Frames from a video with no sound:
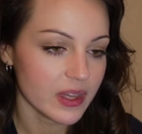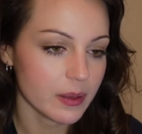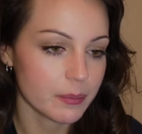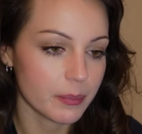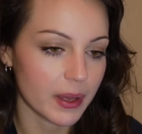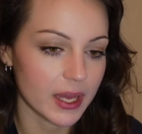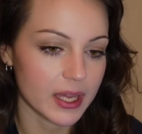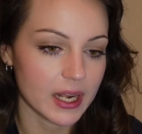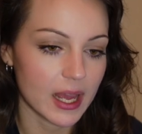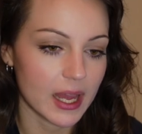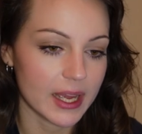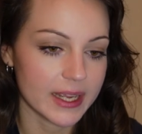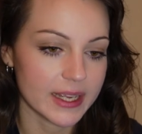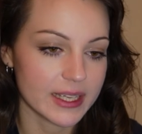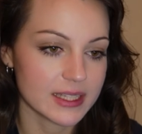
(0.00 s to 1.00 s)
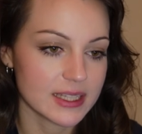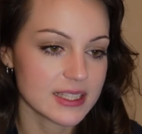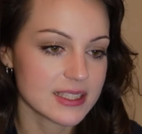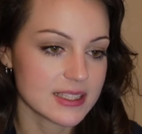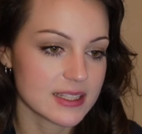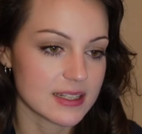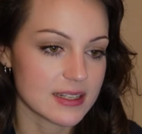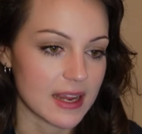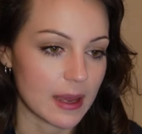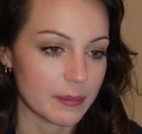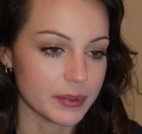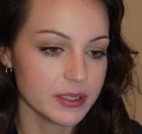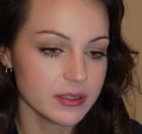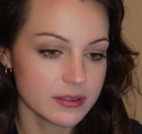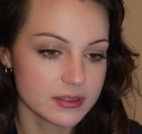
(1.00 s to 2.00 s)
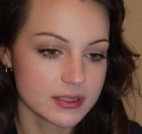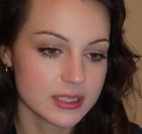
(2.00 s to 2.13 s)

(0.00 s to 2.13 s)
But this didn't happen.